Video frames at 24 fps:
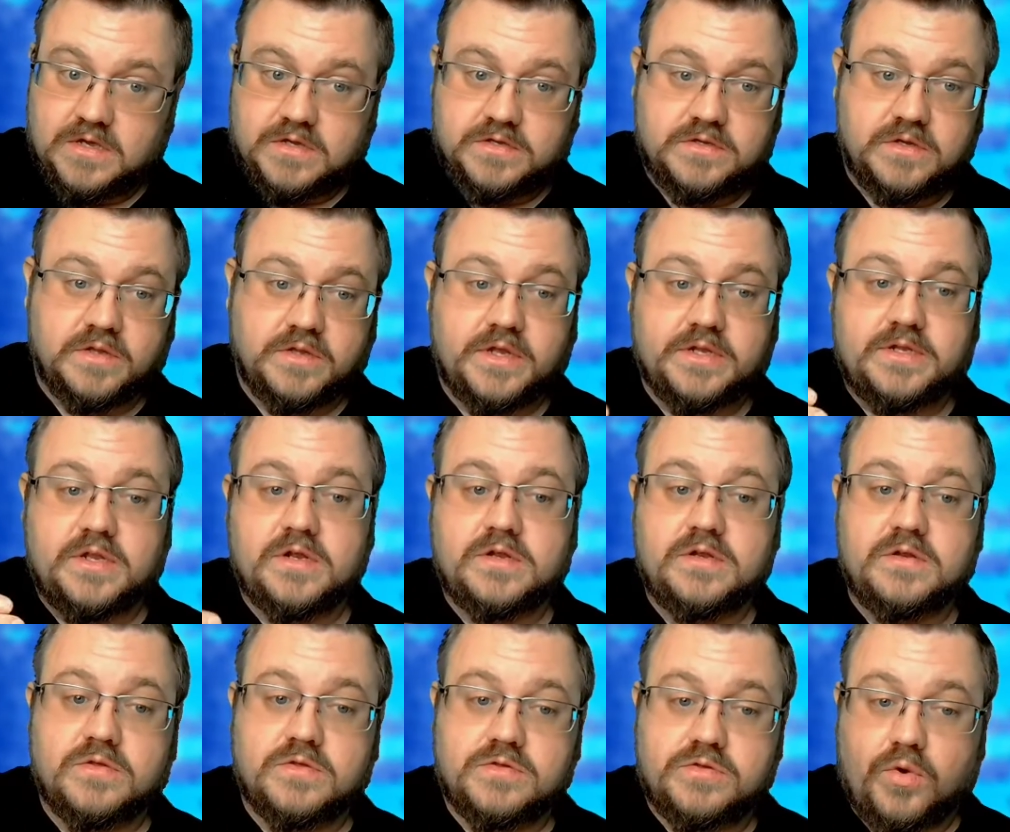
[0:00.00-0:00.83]

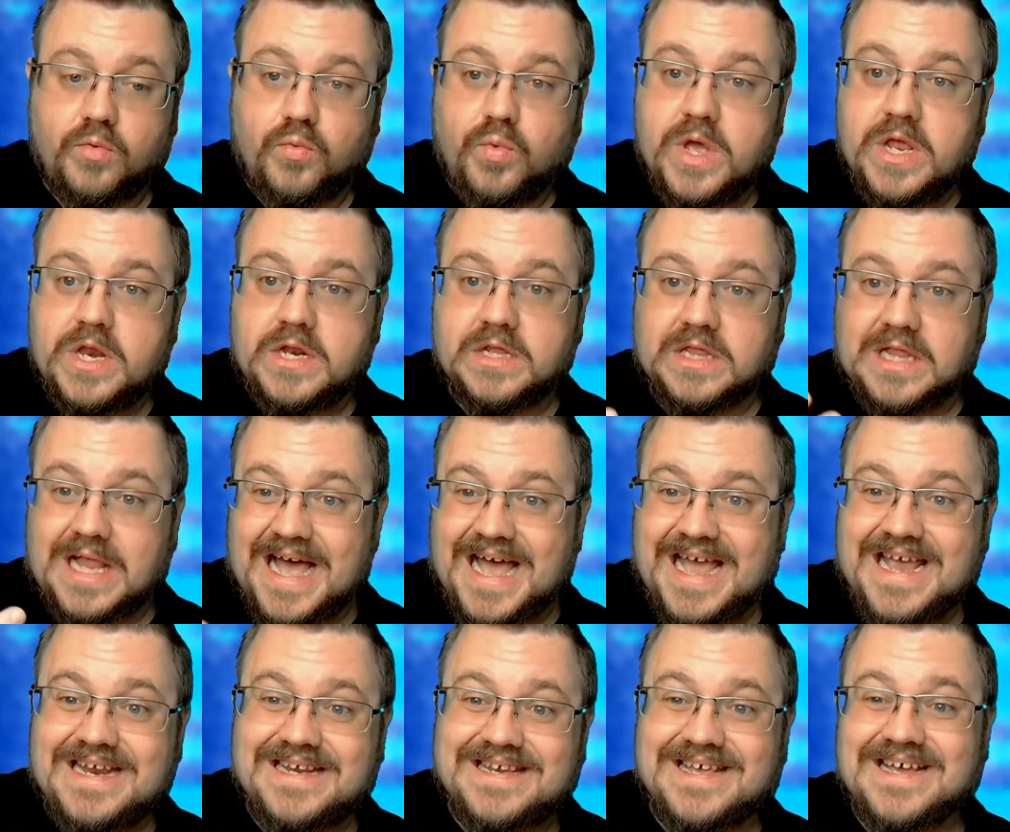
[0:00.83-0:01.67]
So when
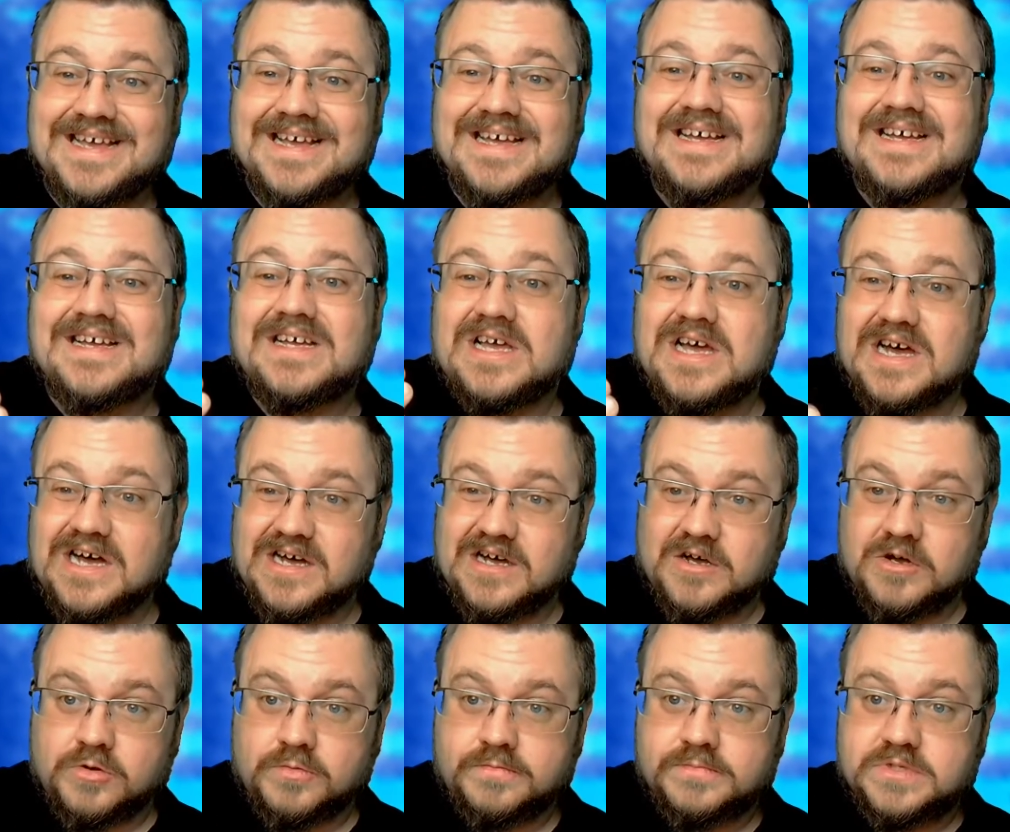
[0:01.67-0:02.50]
light
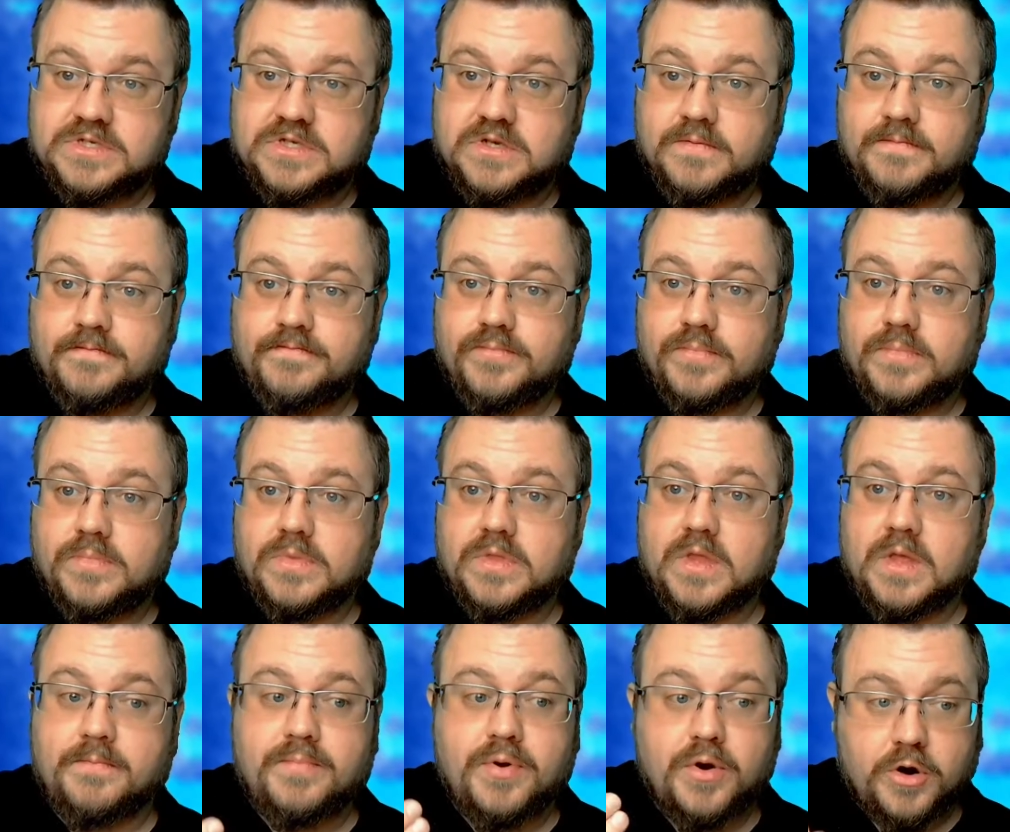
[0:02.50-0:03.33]
comes,
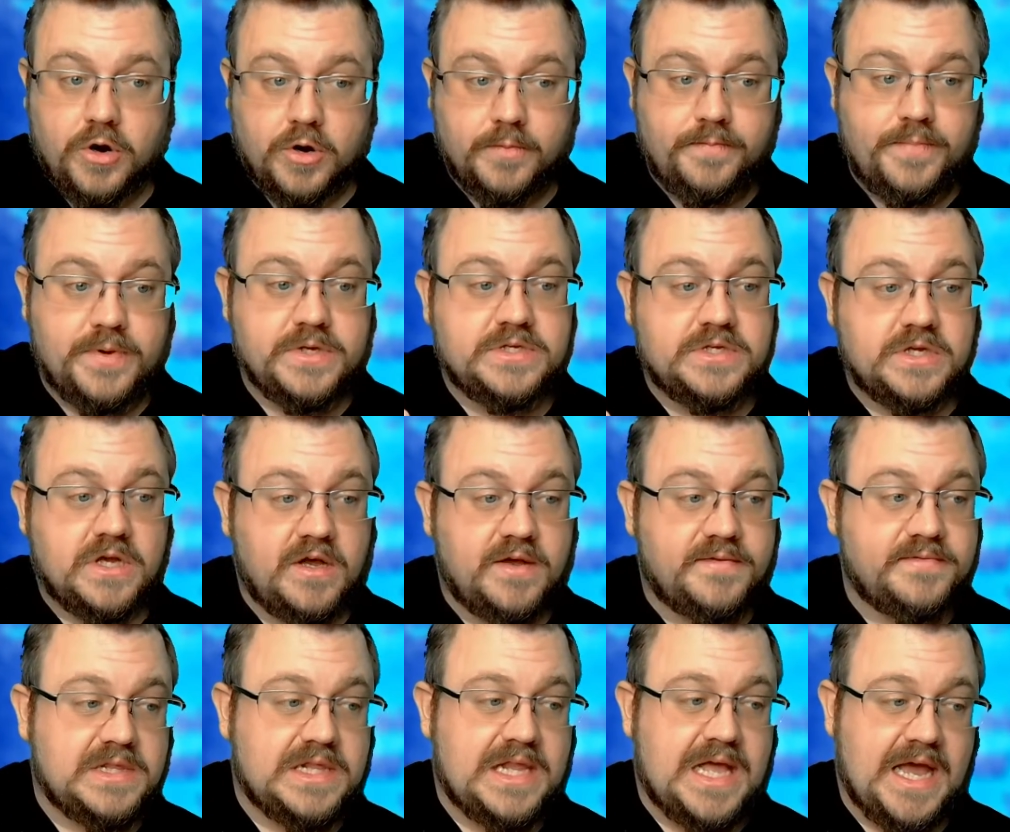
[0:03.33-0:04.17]
the purpose
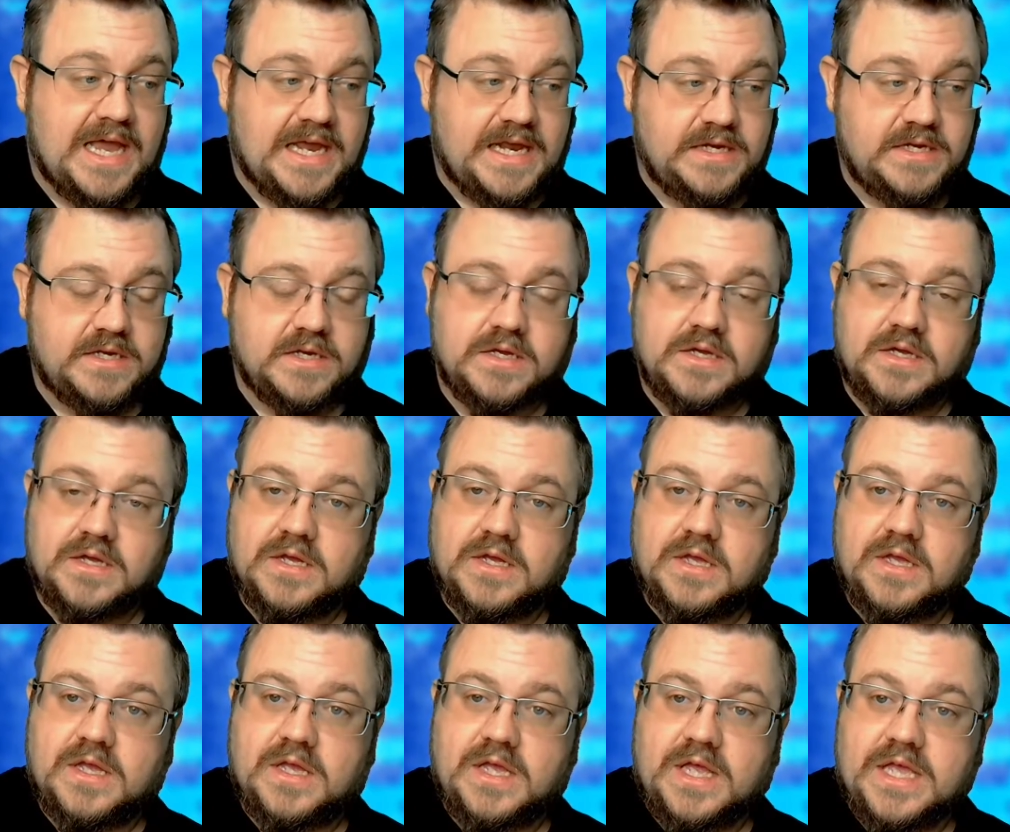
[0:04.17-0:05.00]
of light
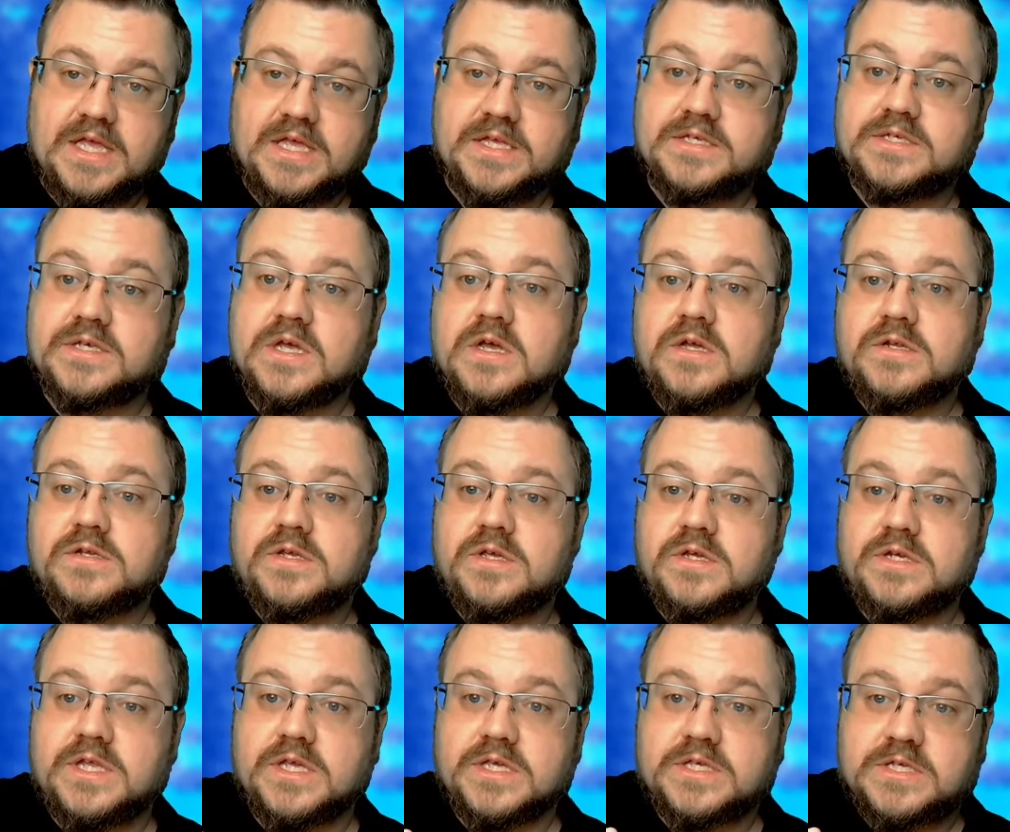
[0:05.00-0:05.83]
is to
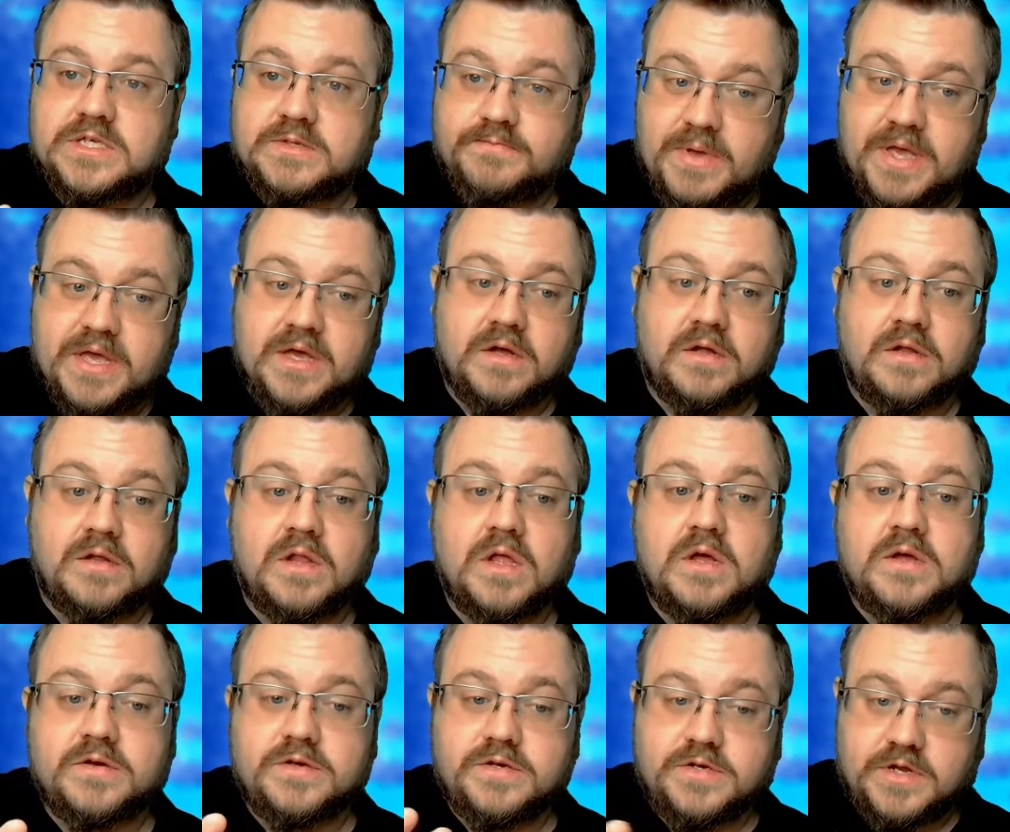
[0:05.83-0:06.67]

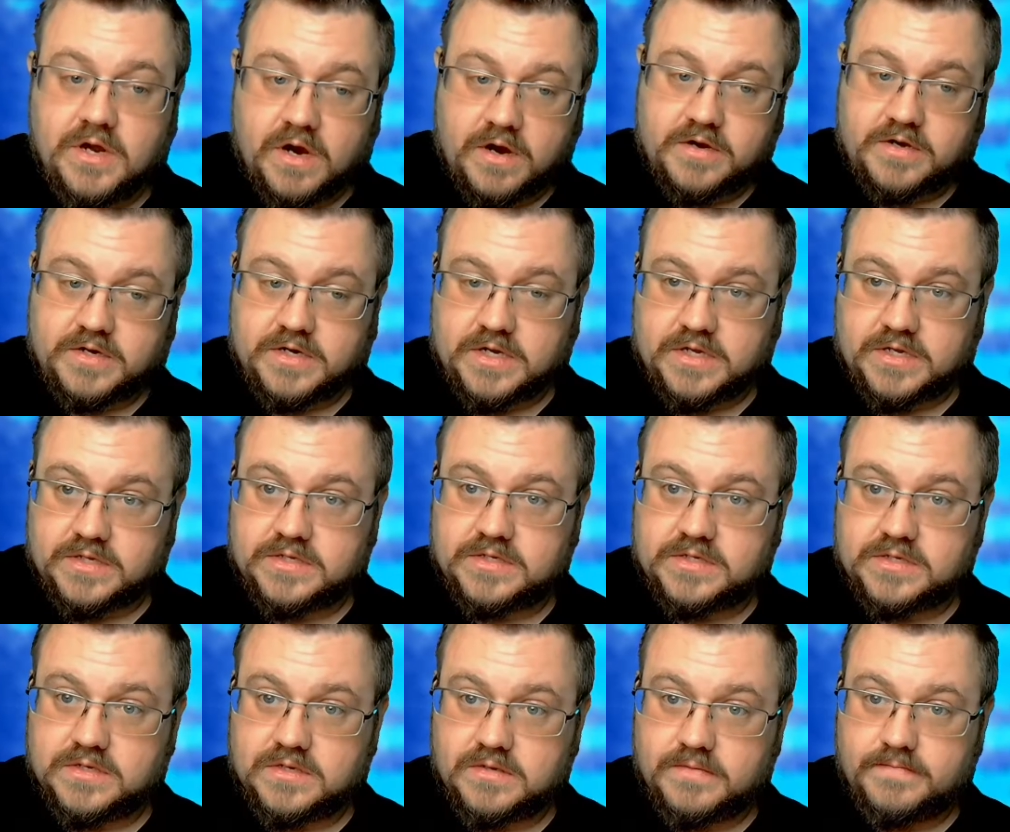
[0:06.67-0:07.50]
dispel
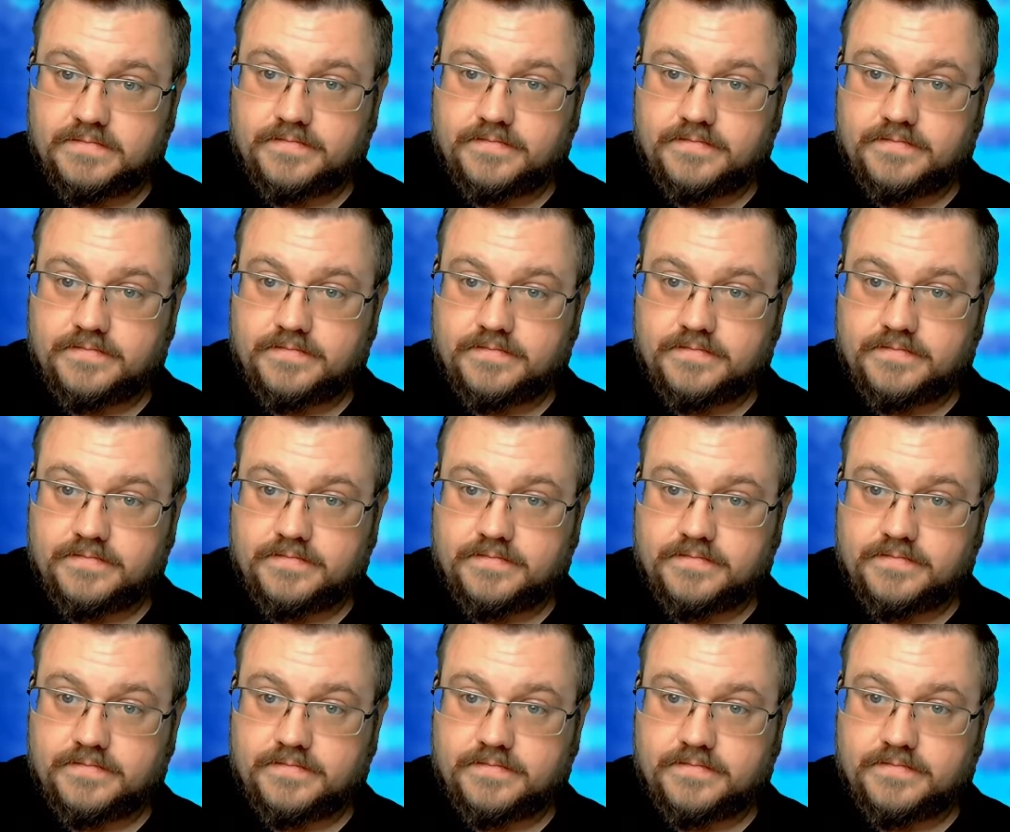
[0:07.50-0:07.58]
darkness.